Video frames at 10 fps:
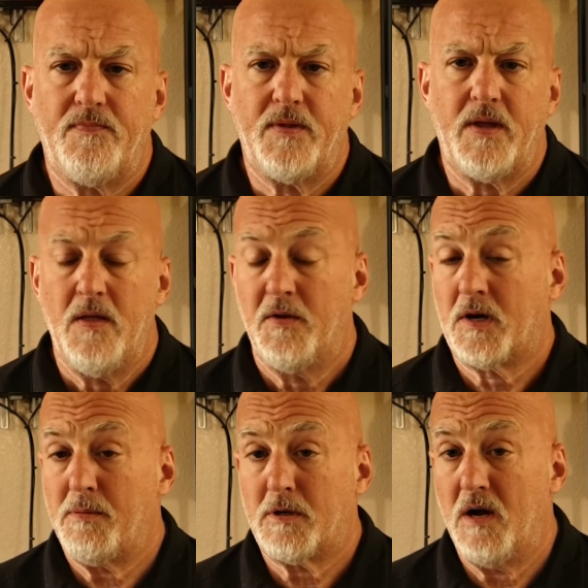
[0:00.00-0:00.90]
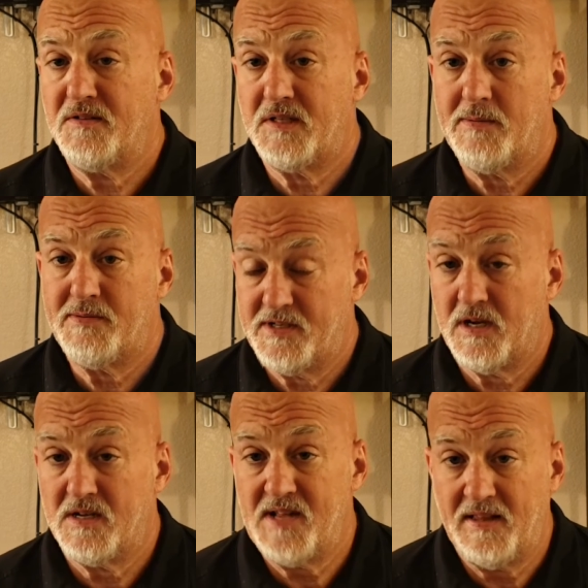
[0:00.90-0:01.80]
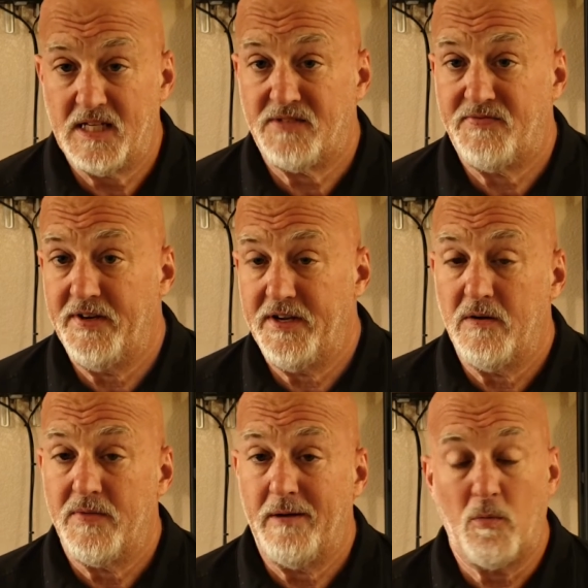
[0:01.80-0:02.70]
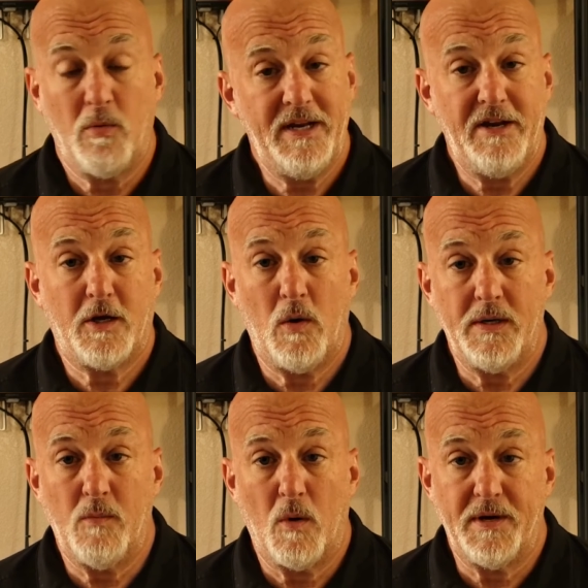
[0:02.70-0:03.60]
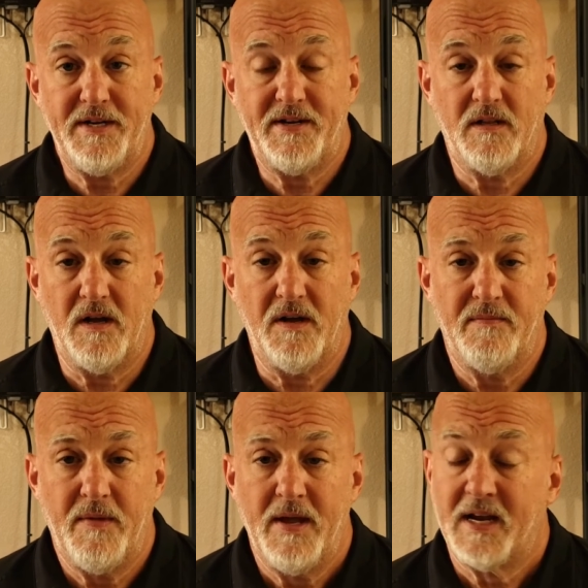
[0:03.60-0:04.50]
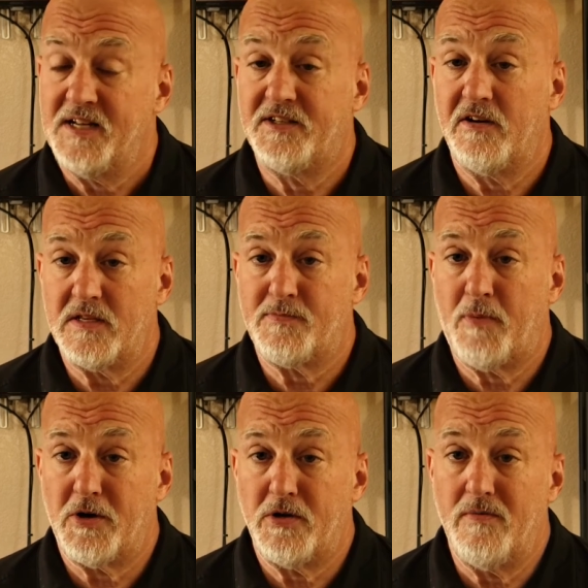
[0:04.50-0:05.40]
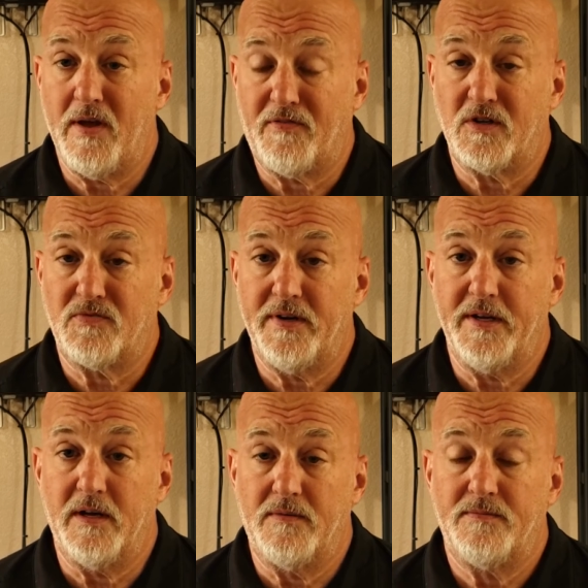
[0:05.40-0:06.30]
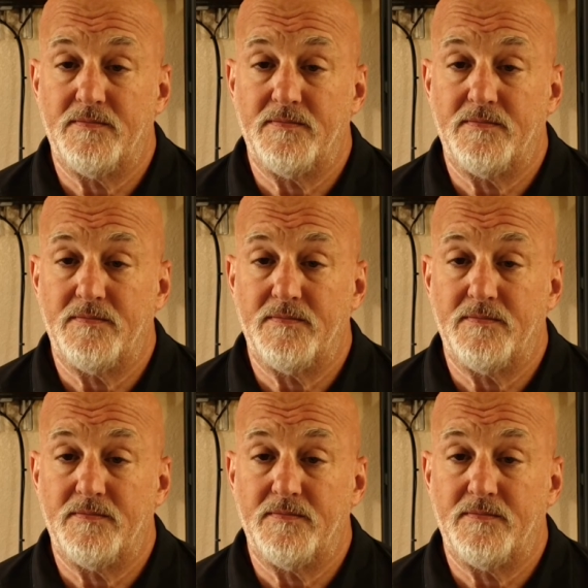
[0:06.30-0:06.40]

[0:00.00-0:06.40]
There are a couple concepts discussed in that last video that we really need to go into more detail on. Consider this part 2 of that first video.